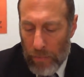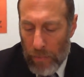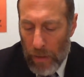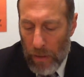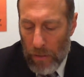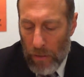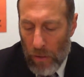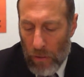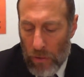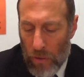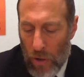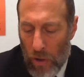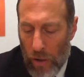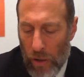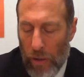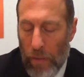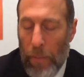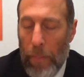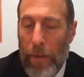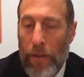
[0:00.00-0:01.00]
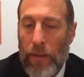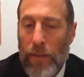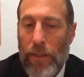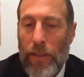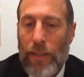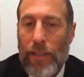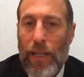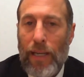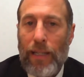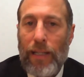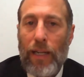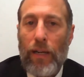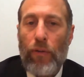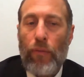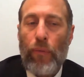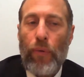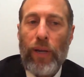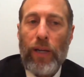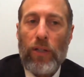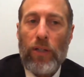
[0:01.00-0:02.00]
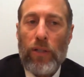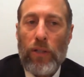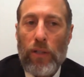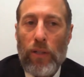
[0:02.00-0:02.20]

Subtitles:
low tani. Since that it didn't reach